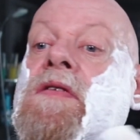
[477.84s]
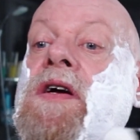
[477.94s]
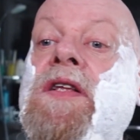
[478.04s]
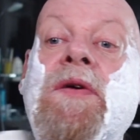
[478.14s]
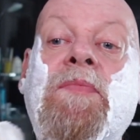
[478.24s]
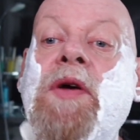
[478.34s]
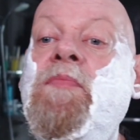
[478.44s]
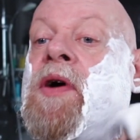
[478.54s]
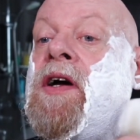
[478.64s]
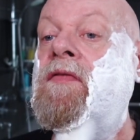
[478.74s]
it's a
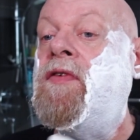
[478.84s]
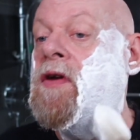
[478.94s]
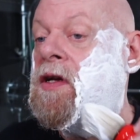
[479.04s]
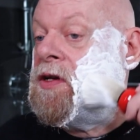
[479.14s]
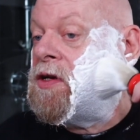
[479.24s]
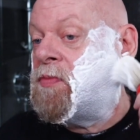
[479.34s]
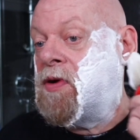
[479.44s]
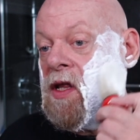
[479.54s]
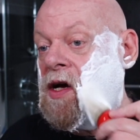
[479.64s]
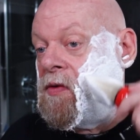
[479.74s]
bit painful, let's just
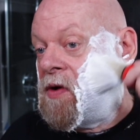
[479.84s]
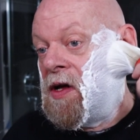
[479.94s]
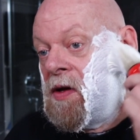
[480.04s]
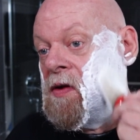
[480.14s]
put it that way.